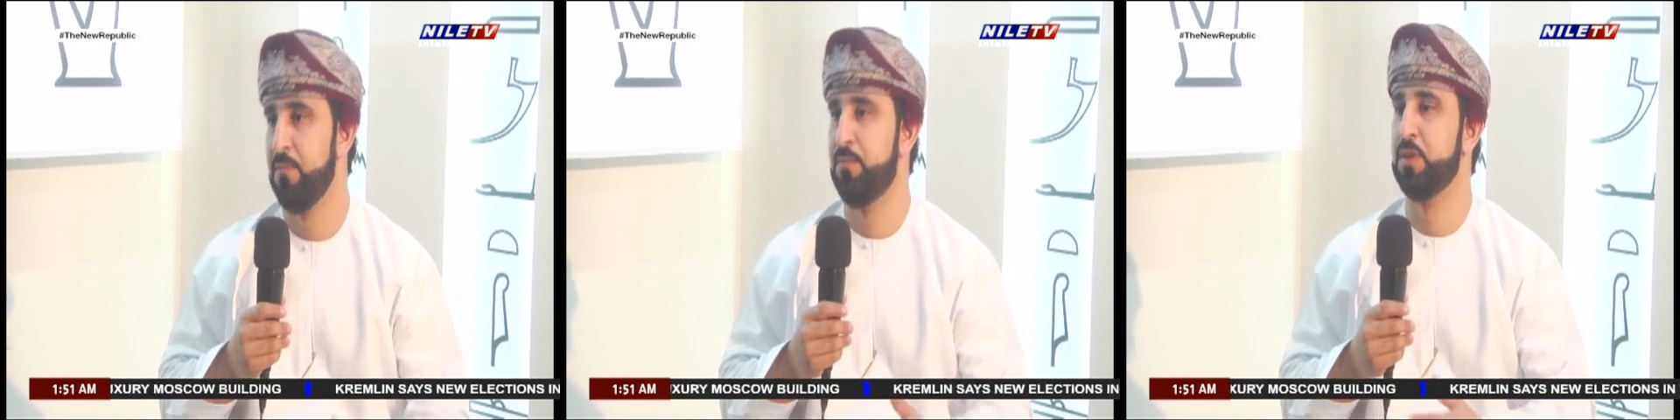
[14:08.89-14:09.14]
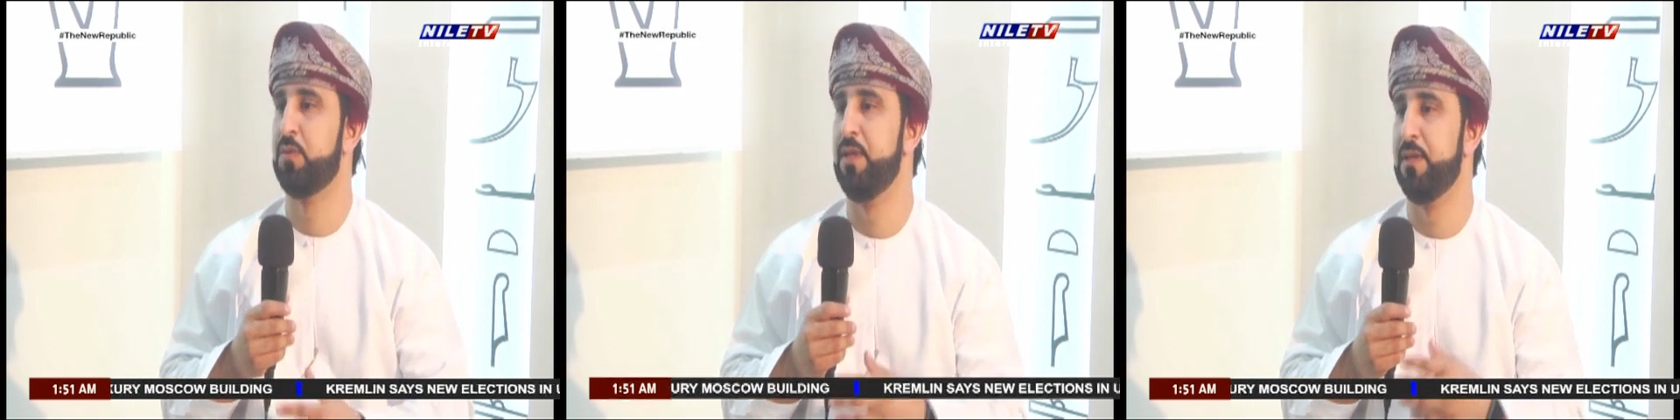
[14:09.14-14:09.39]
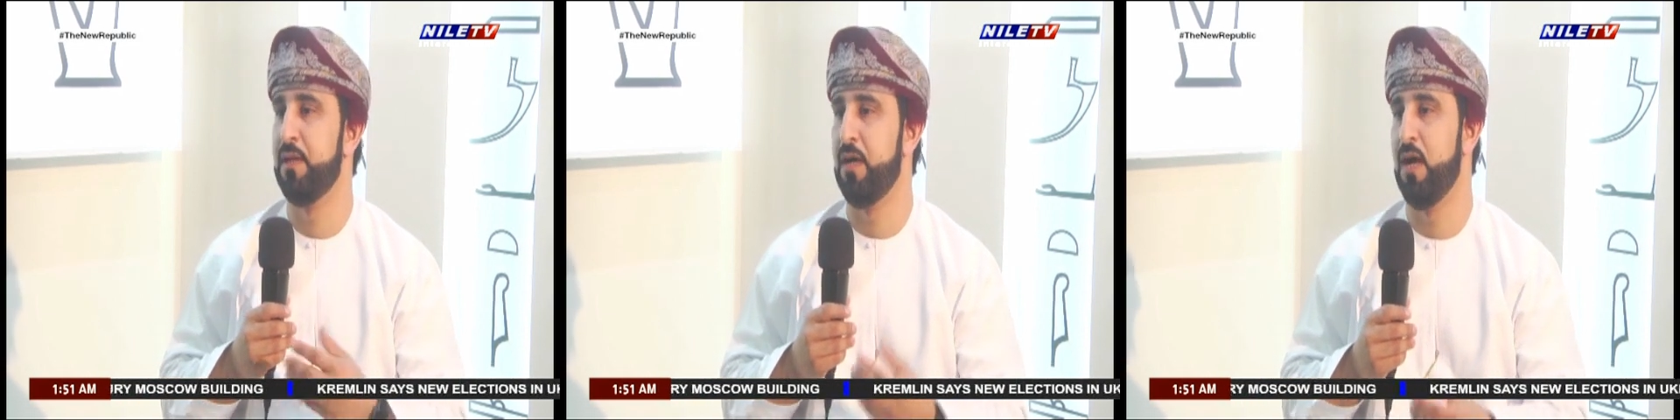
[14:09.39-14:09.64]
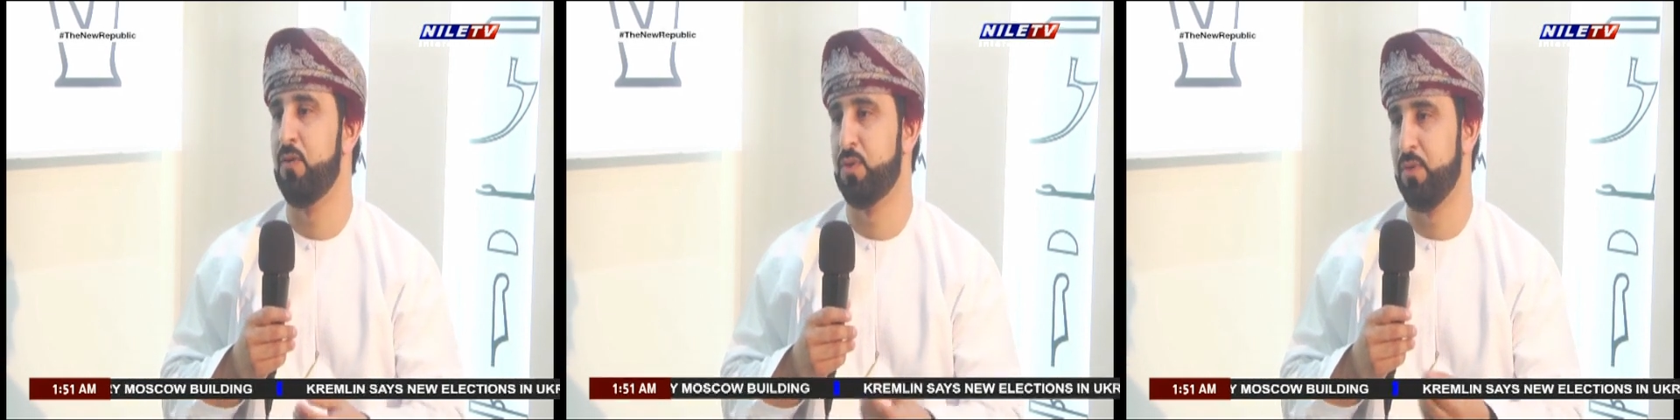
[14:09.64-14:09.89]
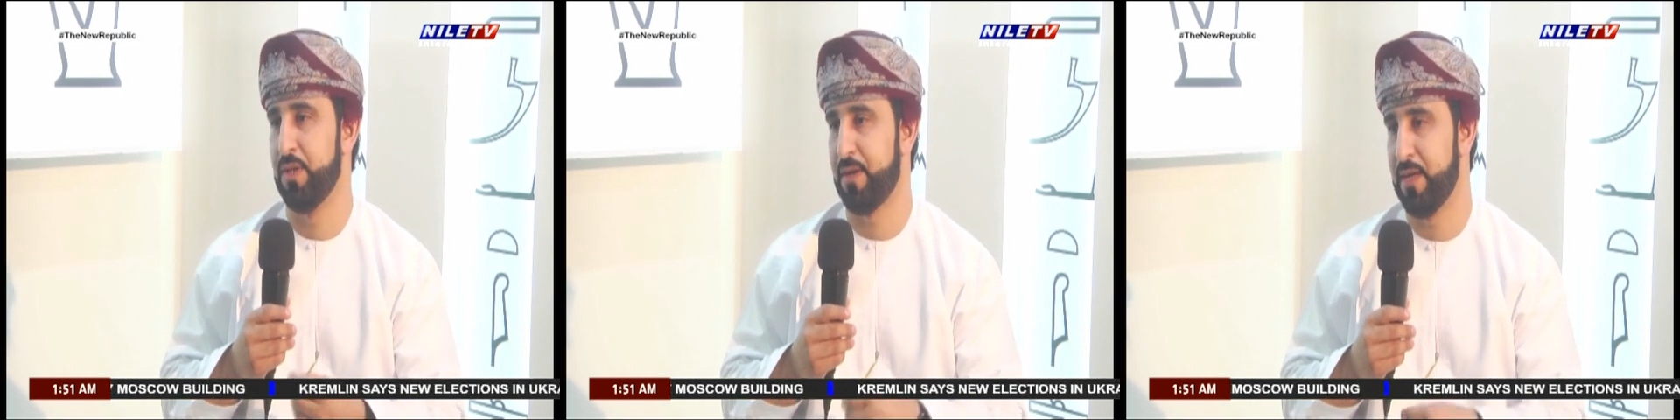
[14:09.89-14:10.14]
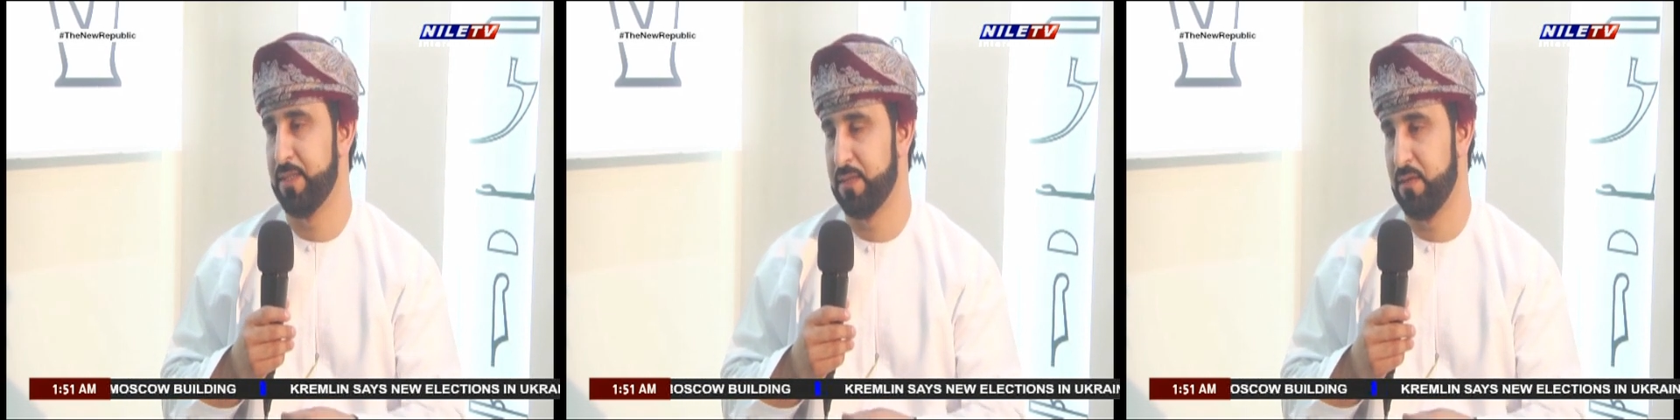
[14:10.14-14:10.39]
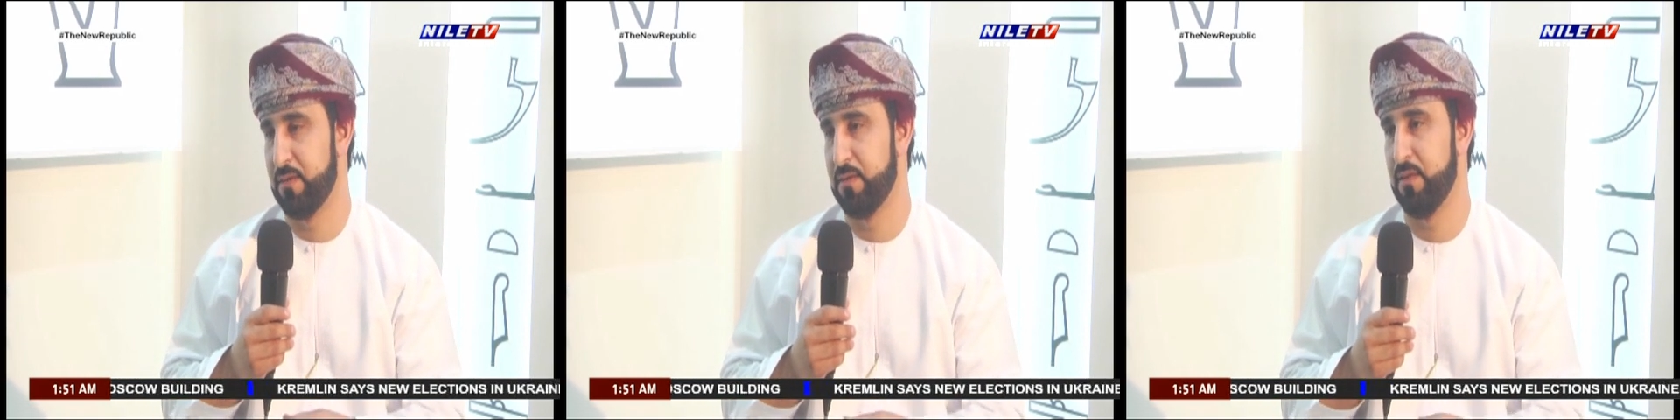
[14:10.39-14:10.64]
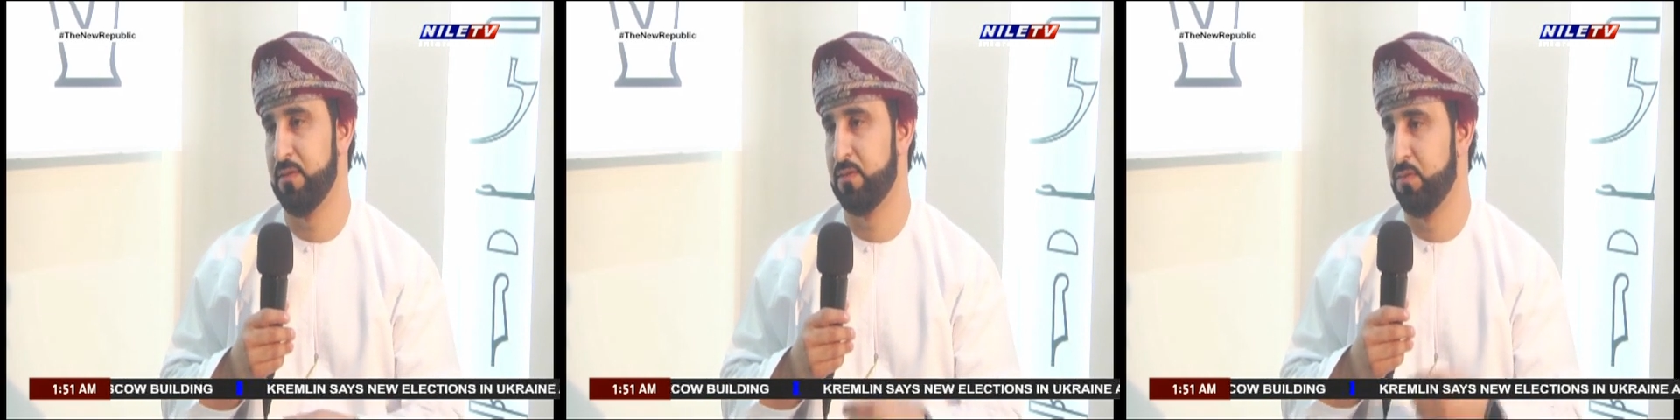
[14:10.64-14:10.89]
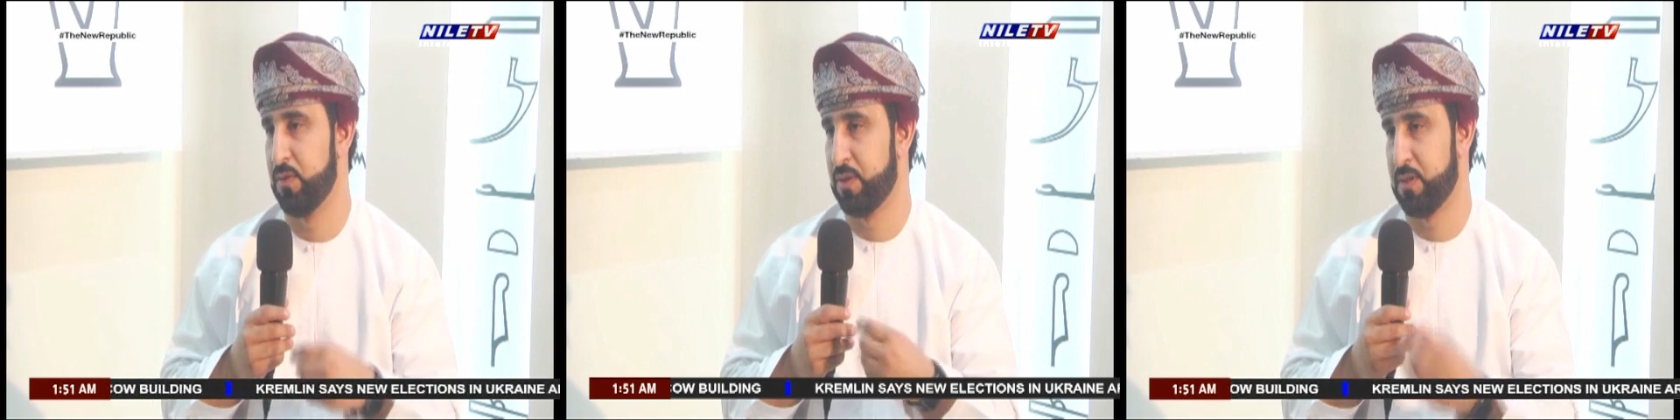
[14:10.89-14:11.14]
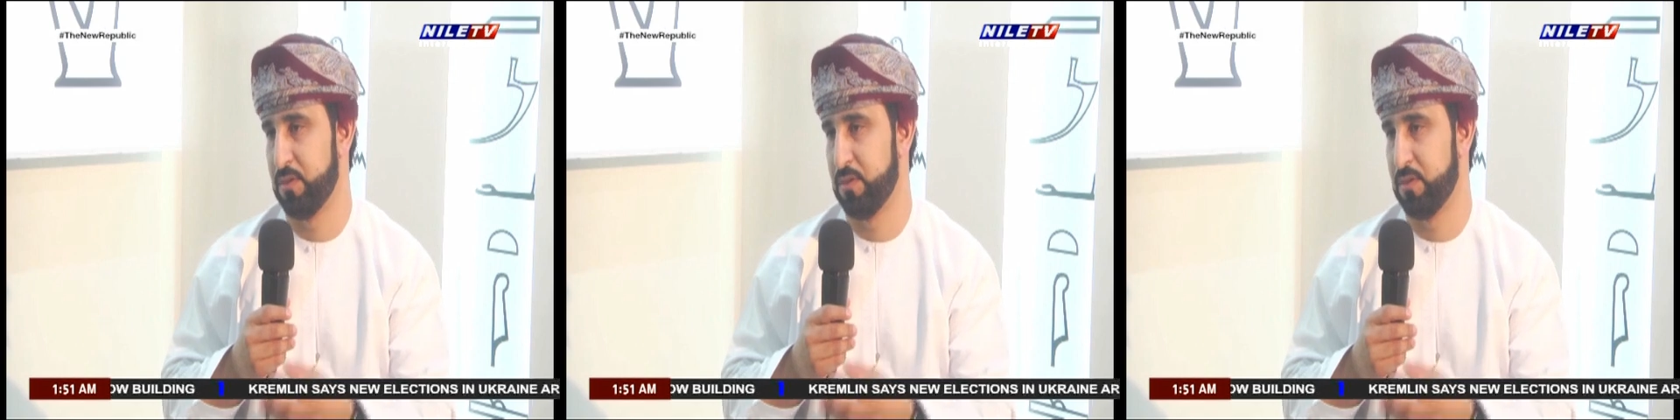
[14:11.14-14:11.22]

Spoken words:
between the how to the writer to